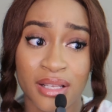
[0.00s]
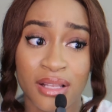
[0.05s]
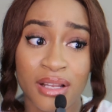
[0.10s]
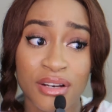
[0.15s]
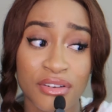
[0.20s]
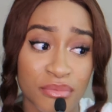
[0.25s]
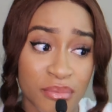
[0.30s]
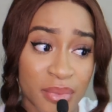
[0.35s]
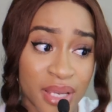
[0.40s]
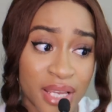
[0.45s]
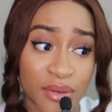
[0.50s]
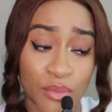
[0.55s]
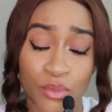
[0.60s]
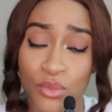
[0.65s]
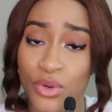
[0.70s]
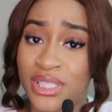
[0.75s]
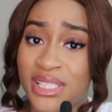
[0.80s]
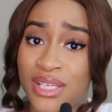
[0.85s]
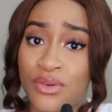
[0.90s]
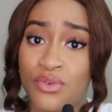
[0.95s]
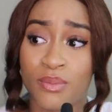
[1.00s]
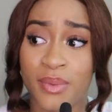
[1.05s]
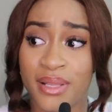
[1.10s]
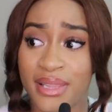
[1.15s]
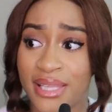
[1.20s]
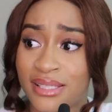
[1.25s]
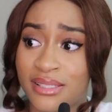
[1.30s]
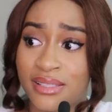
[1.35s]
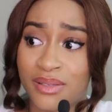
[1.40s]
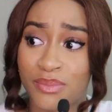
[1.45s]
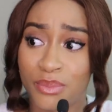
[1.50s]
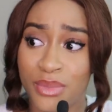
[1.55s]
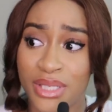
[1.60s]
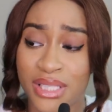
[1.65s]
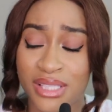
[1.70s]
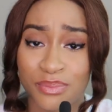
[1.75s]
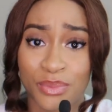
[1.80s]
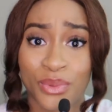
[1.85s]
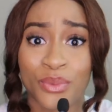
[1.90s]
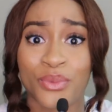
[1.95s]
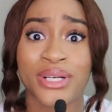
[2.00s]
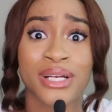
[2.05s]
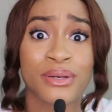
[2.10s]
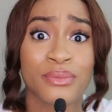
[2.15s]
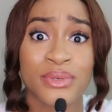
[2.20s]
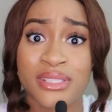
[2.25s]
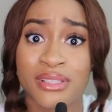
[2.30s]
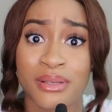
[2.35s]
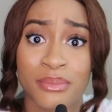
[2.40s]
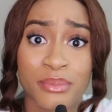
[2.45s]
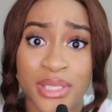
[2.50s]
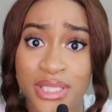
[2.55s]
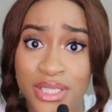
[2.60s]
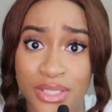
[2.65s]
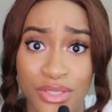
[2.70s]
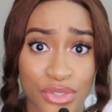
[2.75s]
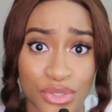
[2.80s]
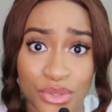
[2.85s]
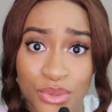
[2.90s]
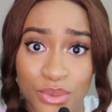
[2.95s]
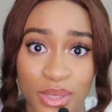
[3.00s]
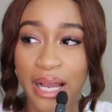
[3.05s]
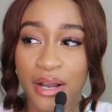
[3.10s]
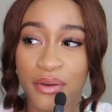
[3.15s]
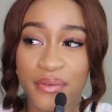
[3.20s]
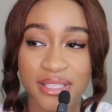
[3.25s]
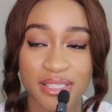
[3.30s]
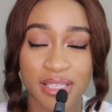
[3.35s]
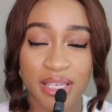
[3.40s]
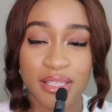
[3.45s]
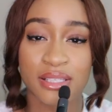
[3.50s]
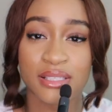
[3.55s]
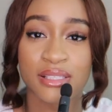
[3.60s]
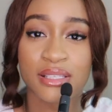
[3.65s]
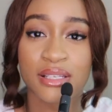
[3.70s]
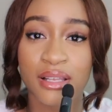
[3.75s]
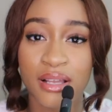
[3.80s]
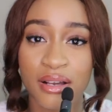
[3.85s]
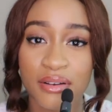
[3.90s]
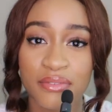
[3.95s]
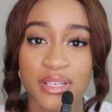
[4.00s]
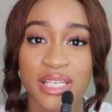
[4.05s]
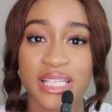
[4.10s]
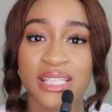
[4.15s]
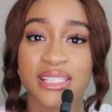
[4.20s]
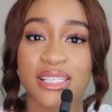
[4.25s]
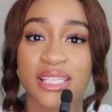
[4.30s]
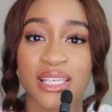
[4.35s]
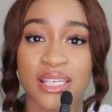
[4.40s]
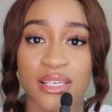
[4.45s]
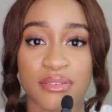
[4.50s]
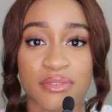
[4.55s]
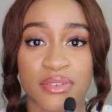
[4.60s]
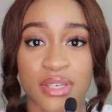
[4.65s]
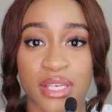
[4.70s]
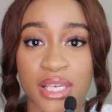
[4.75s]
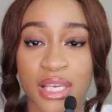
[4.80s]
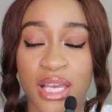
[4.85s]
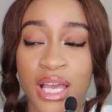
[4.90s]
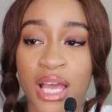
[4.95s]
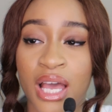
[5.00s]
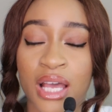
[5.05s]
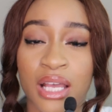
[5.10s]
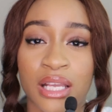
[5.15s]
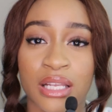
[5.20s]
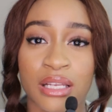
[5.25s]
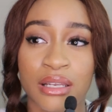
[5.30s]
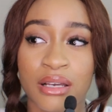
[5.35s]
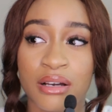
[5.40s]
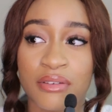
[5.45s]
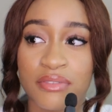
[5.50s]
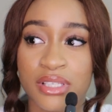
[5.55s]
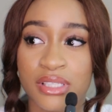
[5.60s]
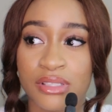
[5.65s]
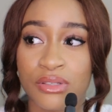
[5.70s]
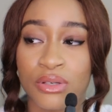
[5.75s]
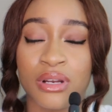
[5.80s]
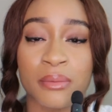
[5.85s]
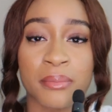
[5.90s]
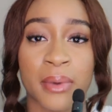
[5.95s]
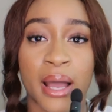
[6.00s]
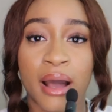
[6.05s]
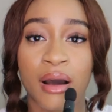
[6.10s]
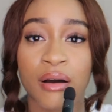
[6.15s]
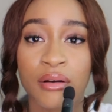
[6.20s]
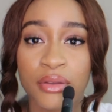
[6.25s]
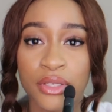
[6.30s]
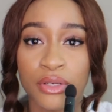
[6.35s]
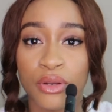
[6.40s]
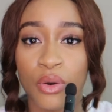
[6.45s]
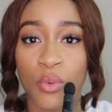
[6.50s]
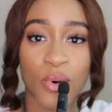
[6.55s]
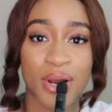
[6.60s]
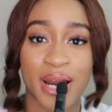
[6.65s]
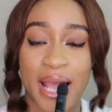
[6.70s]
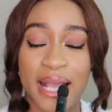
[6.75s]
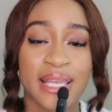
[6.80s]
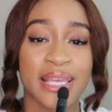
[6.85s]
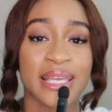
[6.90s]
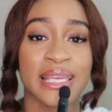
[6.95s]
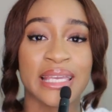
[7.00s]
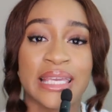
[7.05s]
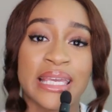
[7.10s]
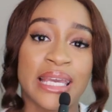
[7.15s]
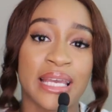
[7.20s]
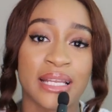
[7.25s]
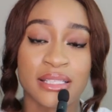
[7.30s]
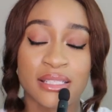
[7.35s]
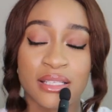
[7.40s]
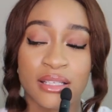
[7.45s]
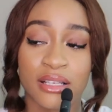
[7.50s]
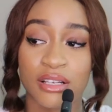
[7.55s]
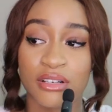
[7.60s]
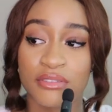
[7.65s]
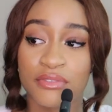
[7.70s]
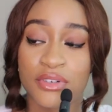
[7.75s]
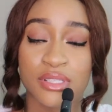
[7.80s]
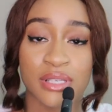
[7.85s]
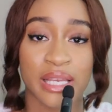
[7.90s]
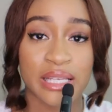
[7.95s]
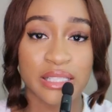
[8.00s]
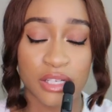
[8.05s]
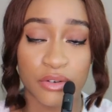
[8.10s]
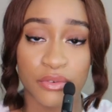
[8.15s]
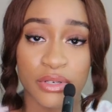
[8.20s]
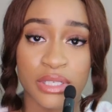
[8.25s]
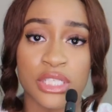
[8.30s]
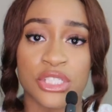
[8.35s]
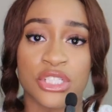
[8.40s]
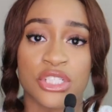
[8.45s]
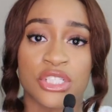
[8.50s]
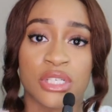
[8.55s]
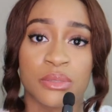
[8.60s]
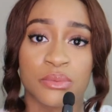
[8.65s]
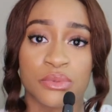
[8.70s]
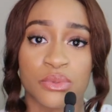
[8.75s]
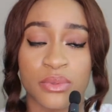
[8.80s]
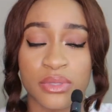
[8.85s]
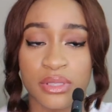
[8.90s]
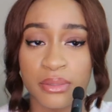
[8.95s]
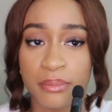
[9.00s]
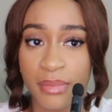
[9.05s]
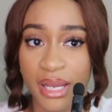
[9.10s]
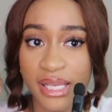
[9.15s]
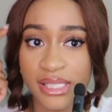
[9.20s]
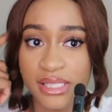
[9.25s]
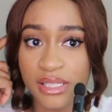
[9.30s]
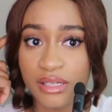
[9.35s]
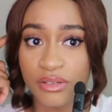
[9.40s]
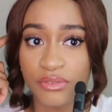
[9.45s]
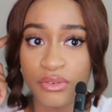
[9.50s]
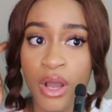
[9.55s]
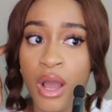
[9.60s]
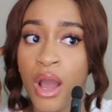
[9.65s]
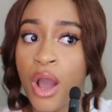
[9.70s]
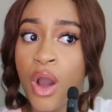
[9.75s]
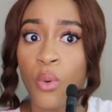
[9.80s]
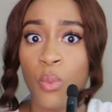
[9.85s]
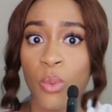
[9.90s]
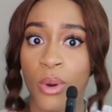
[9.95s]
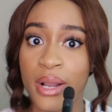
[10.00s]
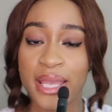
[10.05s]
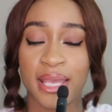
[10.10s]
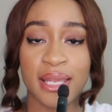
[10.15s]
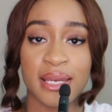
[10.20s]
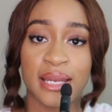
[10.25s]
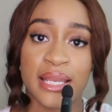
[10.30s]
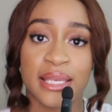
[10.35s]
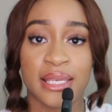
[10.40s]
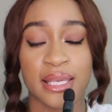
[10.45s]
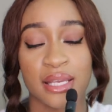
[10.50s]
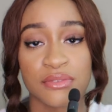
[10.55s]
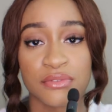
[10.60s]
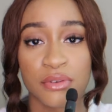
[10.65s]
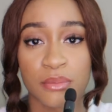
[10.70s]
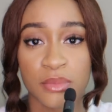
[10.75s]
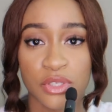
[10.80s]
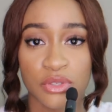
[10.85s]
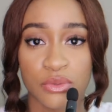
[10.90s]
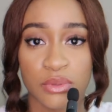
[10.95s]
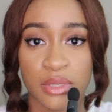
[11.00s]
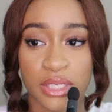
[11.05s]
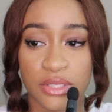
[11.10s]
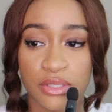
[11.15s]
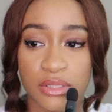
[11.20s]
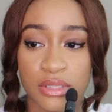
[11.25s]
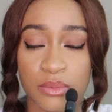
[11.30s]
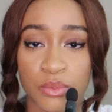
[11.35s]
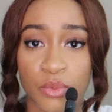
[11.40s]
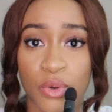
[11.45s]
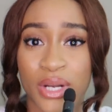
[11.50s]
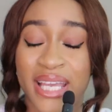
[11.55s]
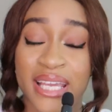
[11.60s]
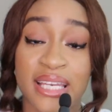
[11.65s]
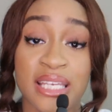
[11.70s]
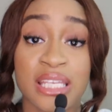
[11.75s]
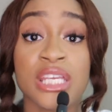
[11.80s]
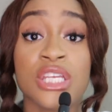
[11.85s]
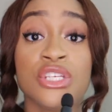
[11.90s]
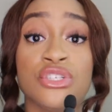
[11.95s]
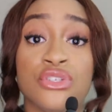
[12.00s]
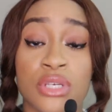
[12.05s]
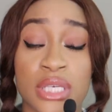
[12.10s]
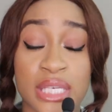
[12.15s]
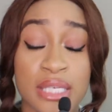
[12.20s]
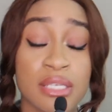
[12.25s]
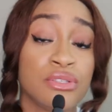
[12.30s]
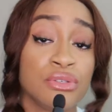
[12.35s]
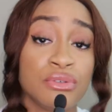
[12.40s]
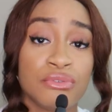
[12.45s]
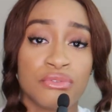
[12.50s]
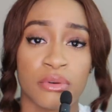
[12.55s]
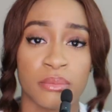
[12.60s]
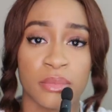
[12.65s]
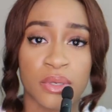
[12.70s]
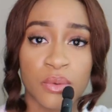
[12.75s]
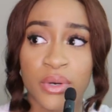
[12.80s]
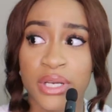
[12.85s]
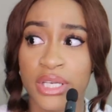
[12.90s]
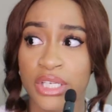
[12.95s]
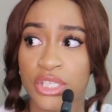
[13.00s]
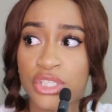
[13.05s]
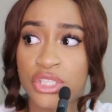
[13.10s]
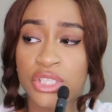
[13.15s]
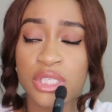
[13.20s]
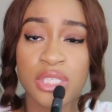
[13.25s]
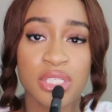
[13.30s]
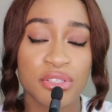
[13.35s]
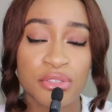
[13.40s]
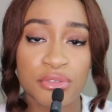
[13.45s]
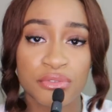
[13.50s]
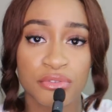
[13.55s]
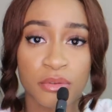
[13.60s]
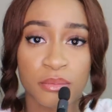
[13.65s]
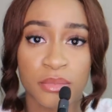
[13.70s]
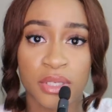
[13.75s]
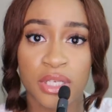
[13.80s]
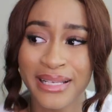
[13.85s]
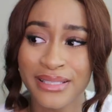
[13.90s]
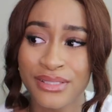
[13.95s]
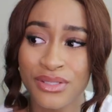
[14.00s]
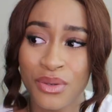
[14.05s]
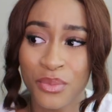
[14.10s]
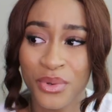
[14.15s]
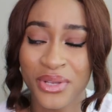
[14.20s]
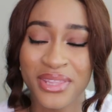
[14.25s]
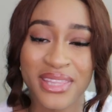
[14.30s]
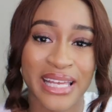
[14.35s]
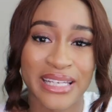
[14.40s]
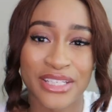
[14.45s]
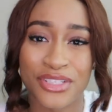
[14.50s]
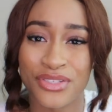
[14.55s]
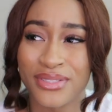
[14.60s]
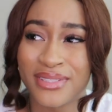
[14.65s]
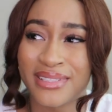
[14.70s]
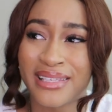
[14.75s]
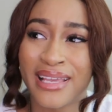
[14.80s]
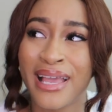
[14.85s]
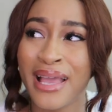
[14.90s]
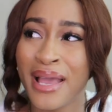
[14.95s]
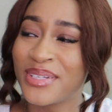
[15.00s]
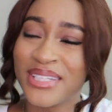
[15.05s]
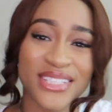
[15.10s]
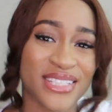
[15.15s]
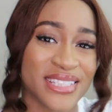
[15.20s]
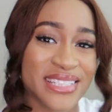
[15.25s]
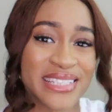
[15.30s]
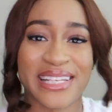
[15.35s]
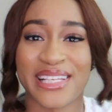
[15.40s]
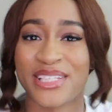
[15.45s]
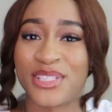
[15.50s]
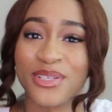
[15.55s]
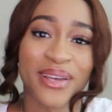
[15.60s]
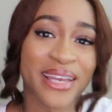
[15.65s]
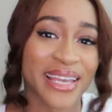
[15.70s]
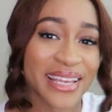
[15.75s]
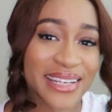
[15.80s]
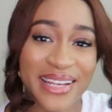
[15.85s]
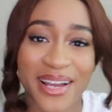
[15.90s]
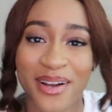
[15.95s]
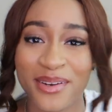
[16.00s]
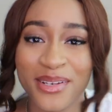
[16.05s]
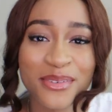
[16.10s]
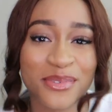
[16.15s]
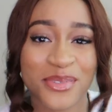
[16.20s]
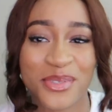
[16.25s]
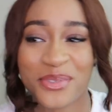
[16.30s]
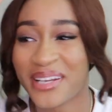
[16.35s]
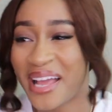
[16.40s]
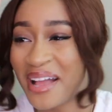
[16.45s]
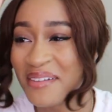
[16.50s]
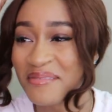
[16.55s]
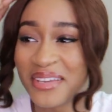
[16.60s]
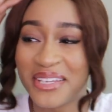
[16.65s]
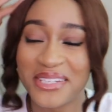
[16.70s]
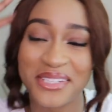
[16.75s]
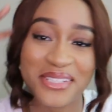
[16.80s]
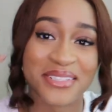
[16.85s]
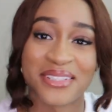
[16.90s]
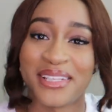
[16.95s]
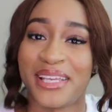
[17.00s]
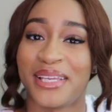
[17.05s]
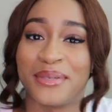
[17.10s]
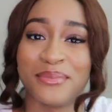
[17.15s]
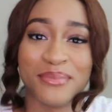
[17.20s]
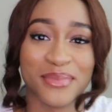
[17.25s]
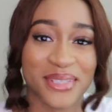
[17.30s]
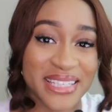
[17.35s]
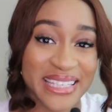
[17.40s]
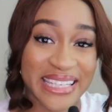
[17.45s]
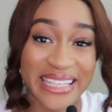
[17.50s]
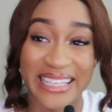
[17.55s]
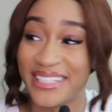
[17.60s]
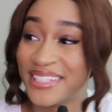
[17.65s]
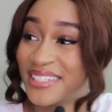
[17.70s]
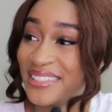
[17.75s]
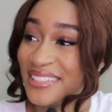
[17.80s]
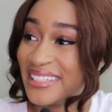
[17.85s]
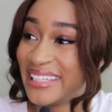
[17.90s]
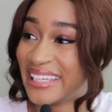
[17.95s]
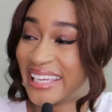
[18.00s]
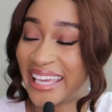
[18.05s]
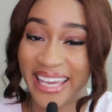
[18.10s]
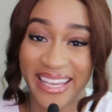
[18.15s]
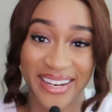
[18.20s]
A lot of men want a woman that submits, but what are we submitting to? I always say this, love is giving. Love is not about, what I can get. A lot of us enter relationships with the mindset of, what can I get from this relationship? What can he do for me? What can she do for me? Find someone that just, you can just let your hair down. If you don't have edges like me, he doesn't